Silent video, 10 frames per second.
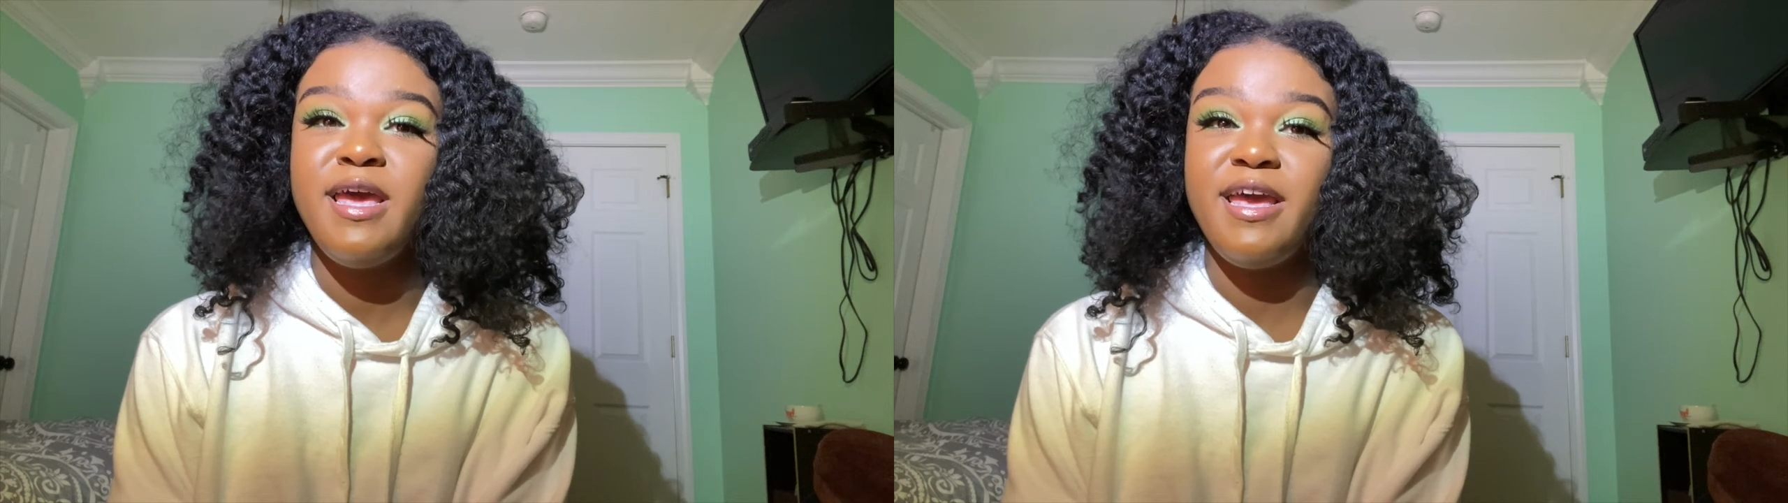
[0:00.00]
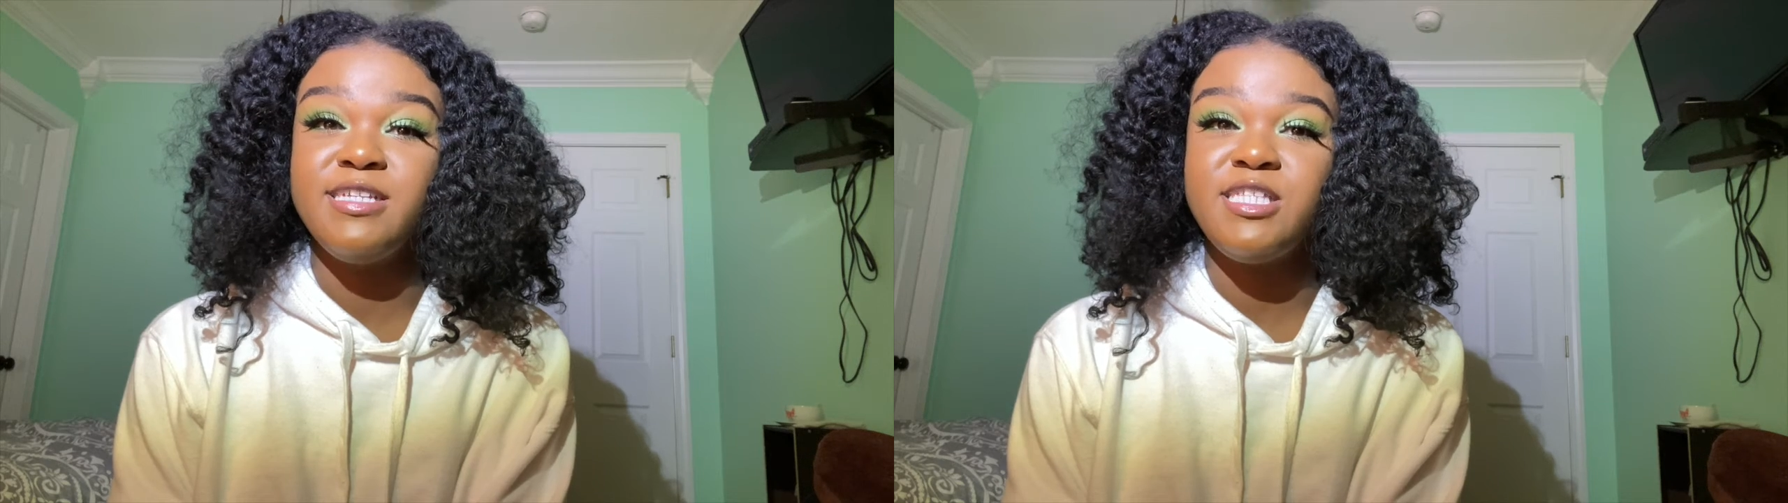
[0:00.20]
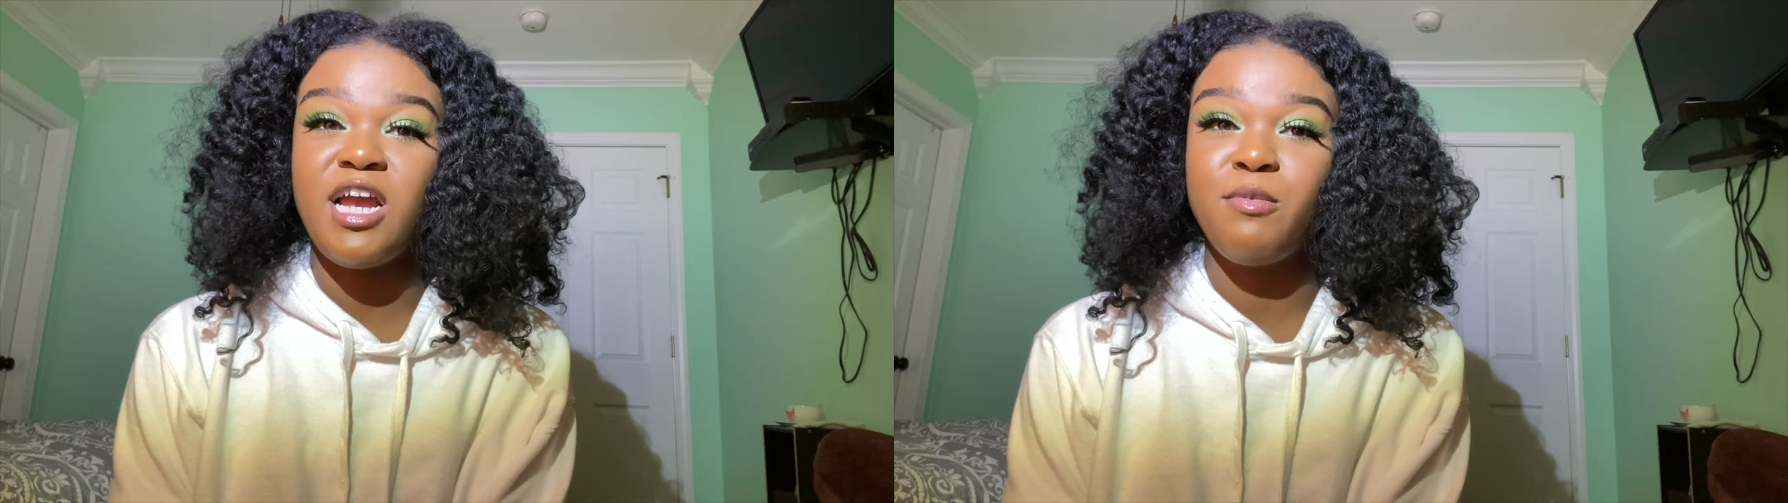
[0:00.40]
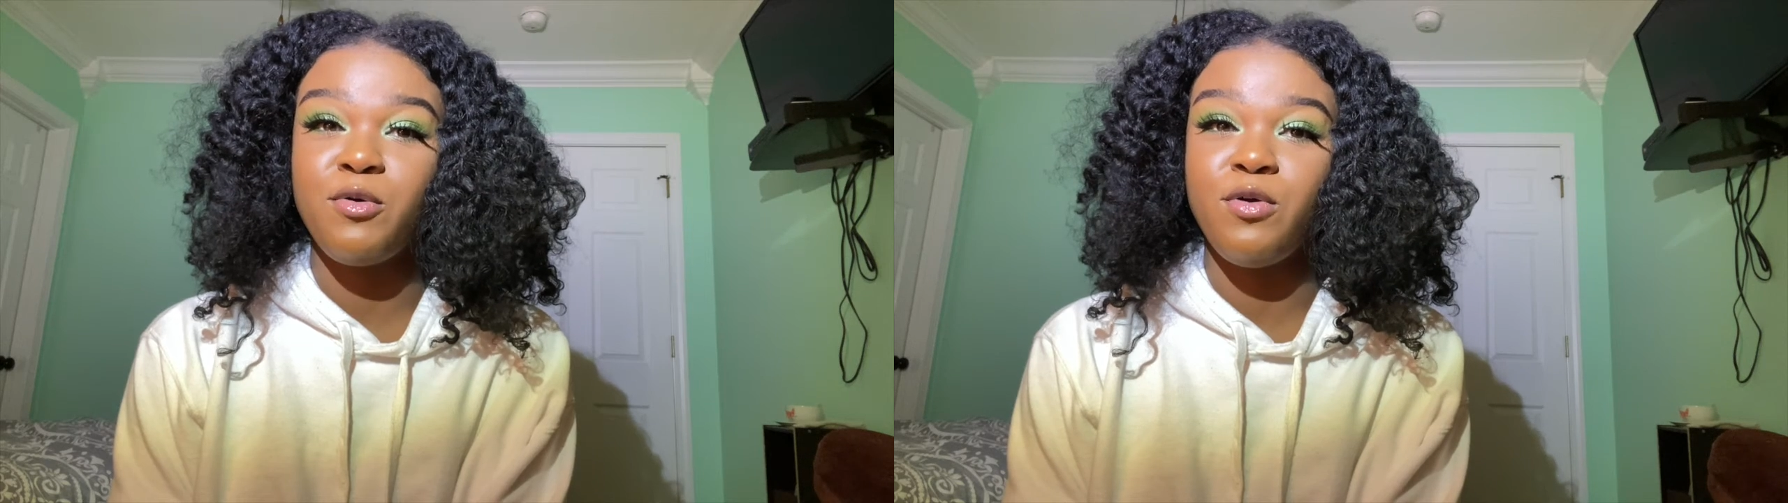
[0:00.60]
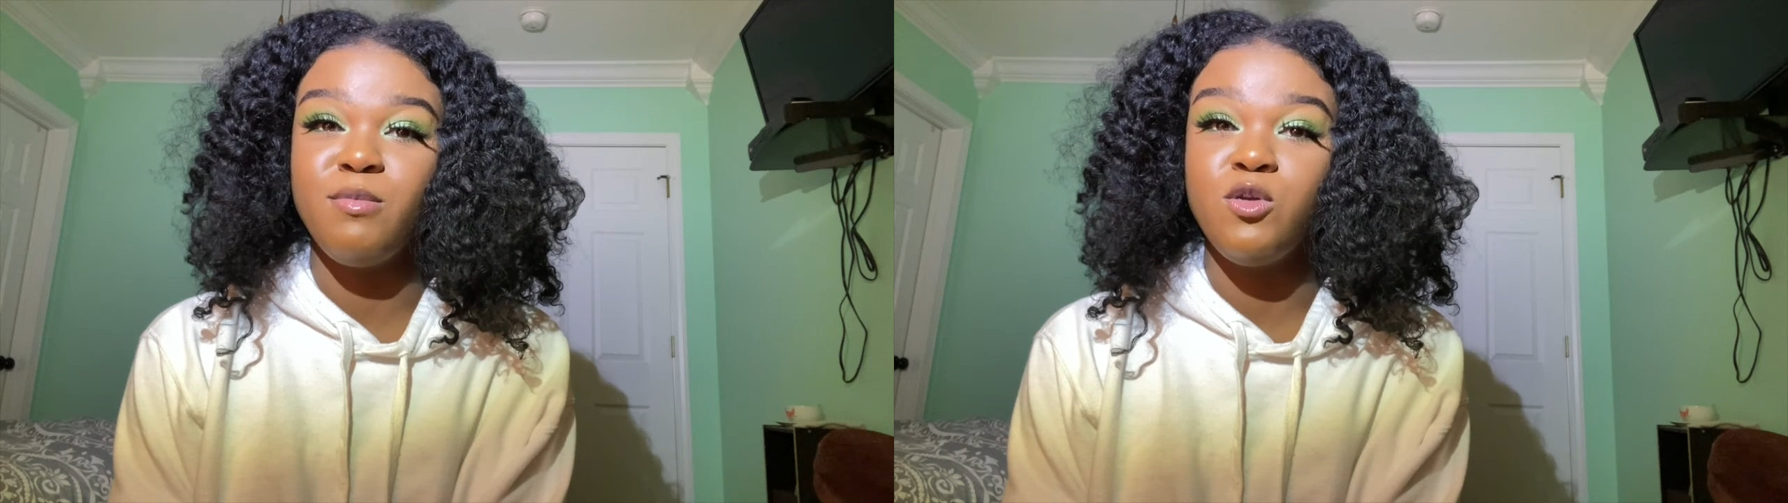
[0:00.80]
and cyber
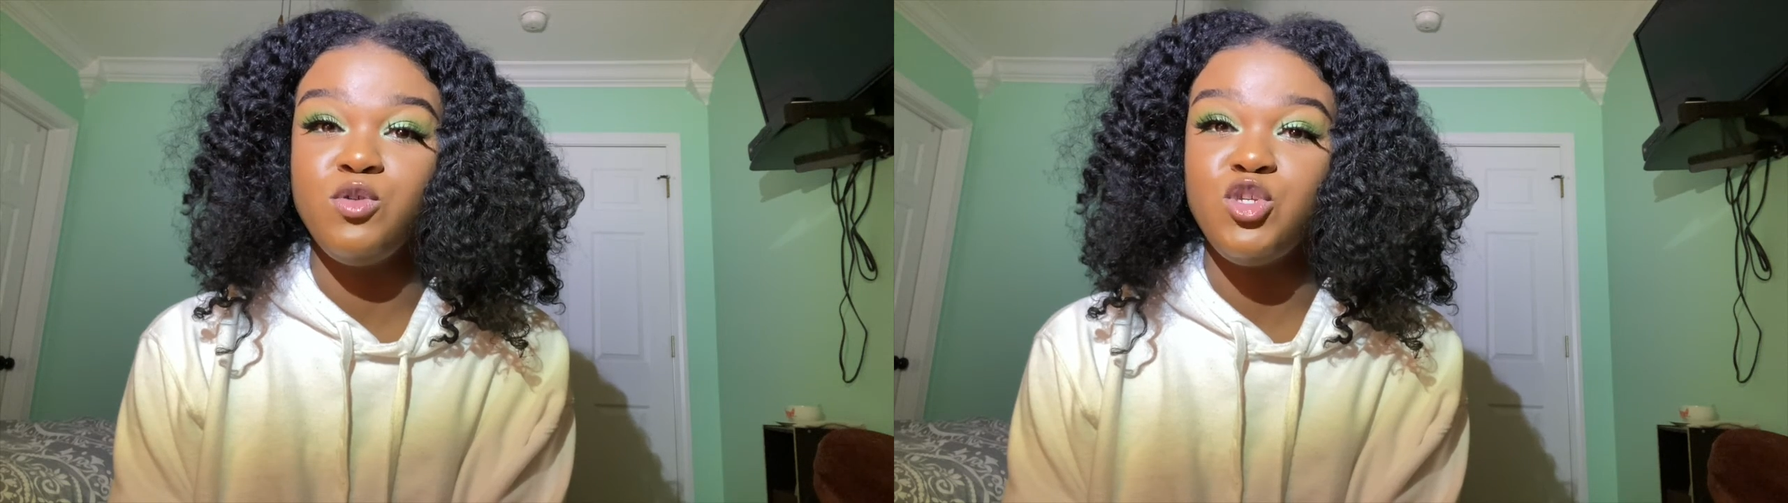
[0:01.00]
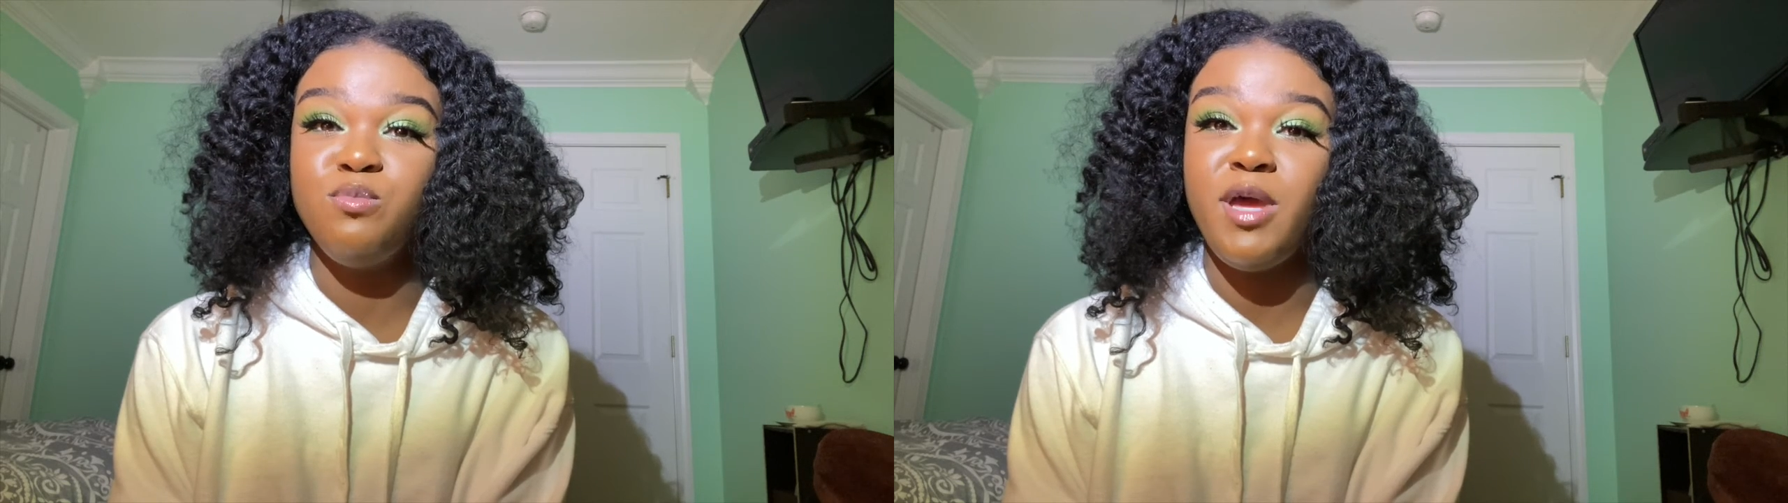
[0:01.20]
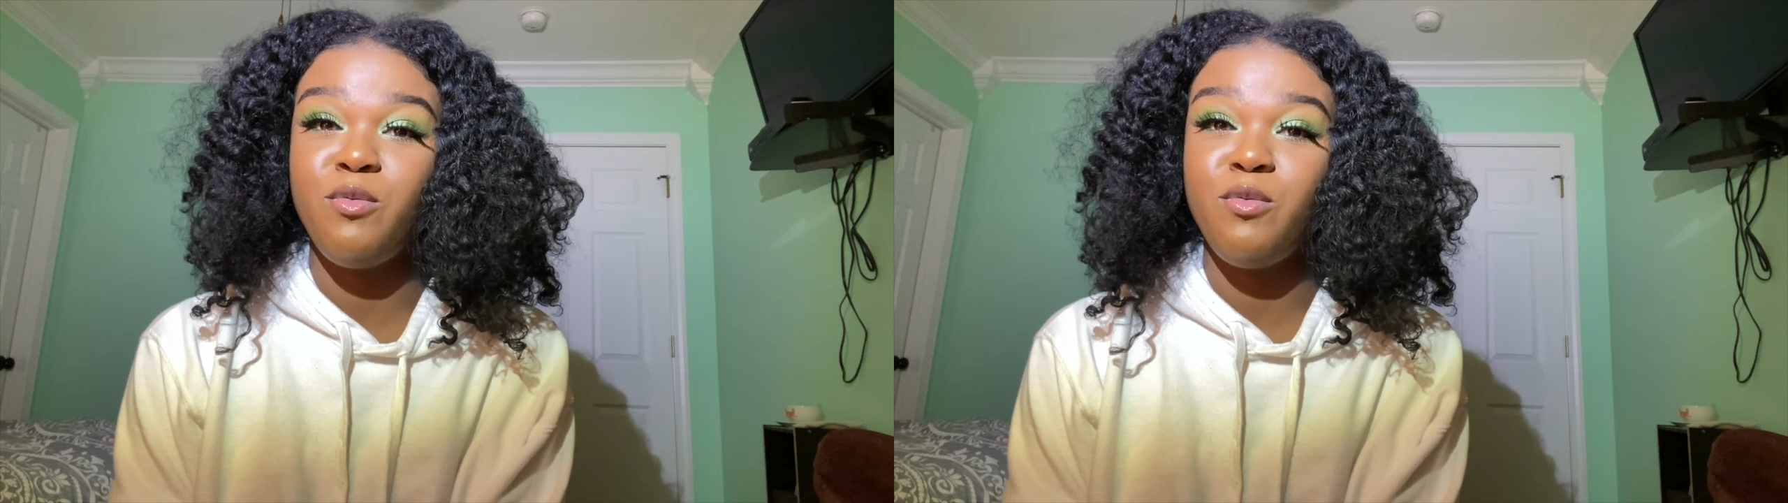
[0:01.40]
criminals who may